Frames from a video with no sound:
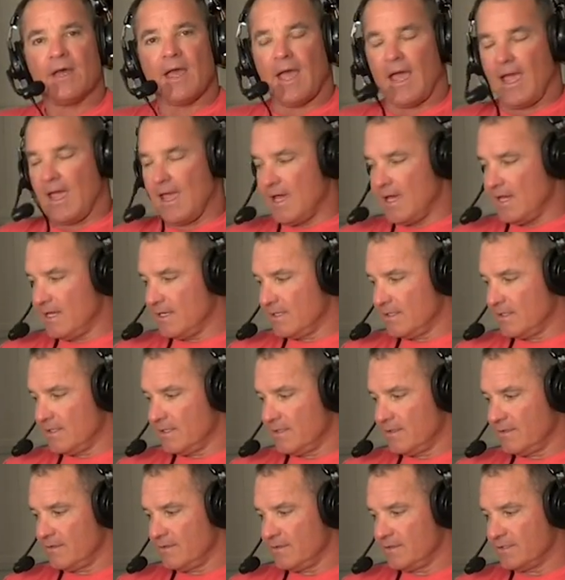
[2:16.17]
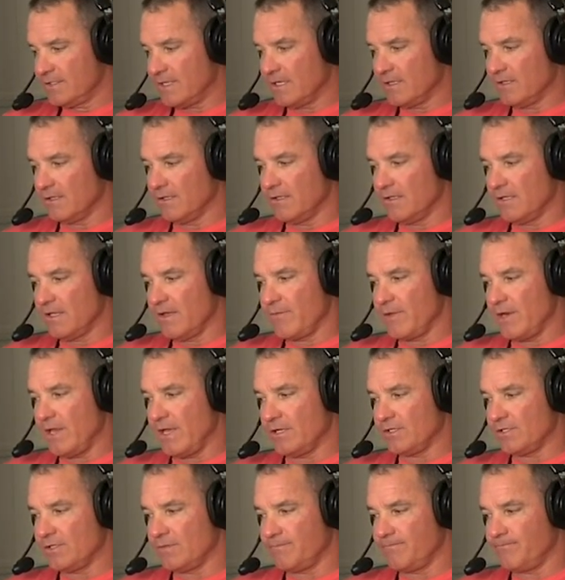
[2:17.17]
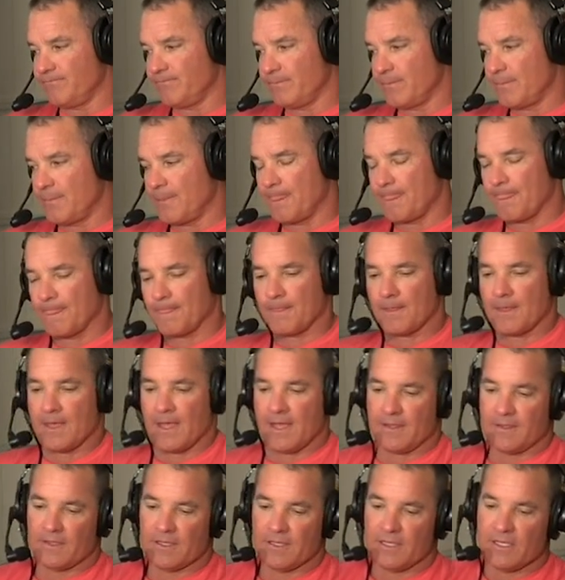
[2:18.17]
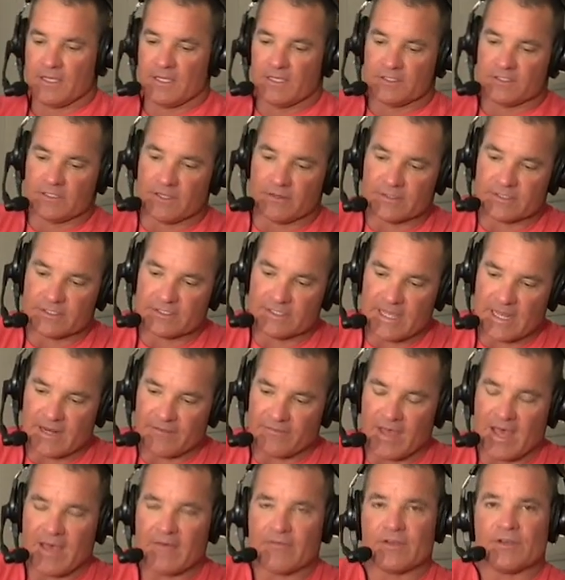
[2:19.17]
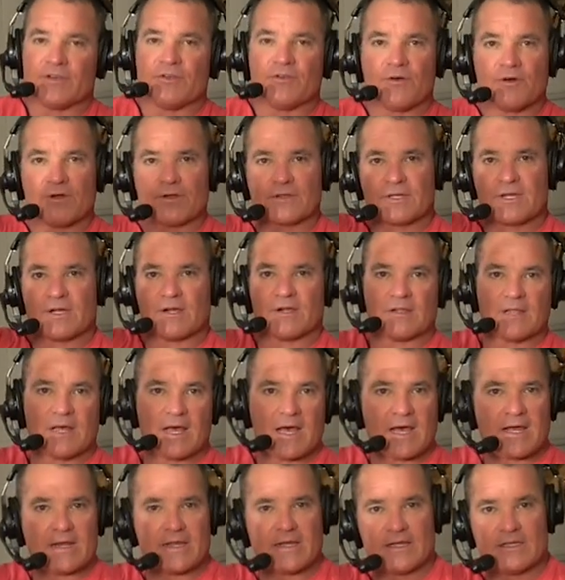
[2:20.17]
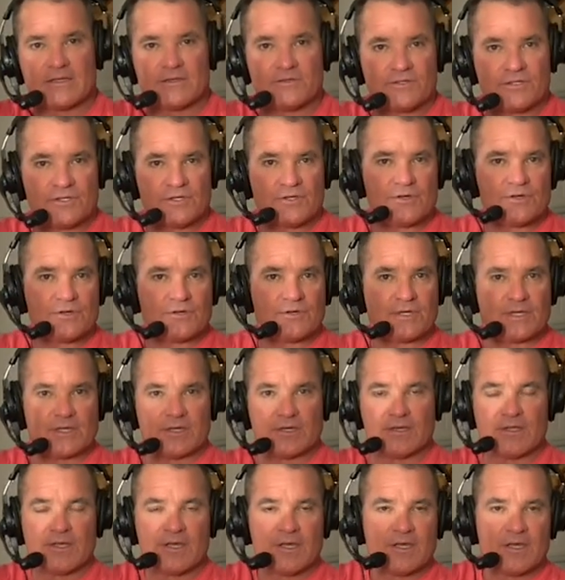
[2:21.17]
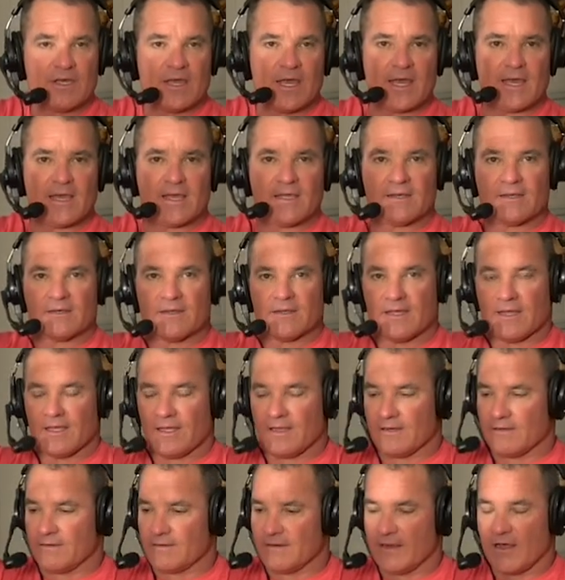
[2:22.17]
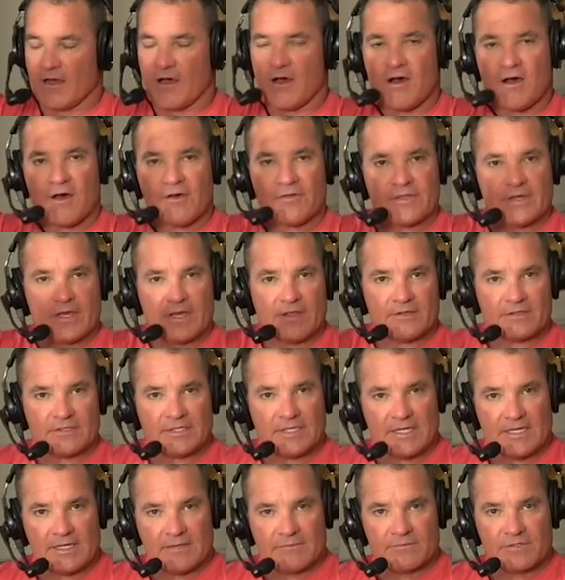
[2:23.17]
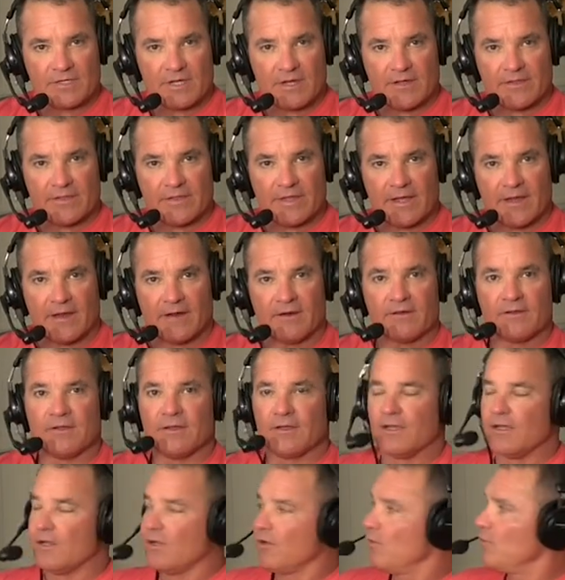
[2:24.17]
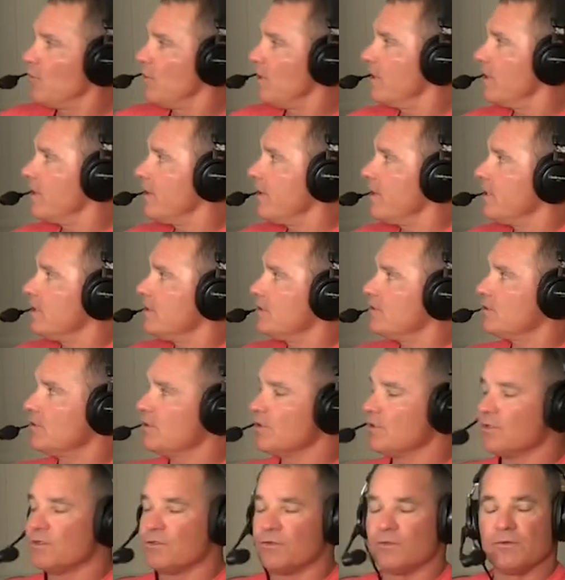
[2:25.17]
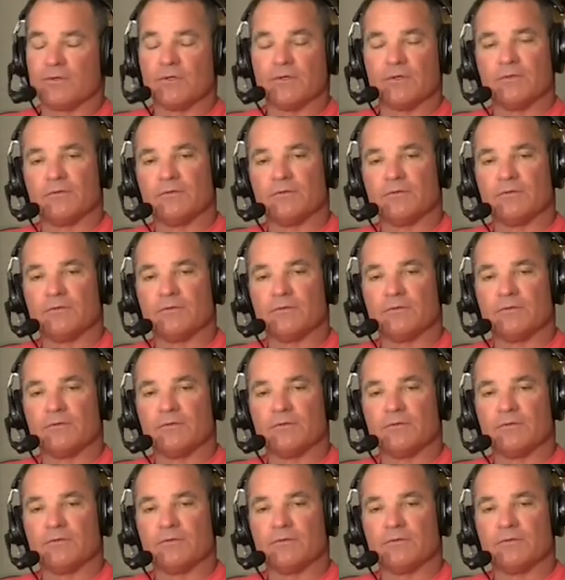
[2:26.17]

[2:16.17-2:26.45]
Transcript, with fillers: and single elimination, okay? So instead of having North Carolina and Duke and all the other teams on there, we're going to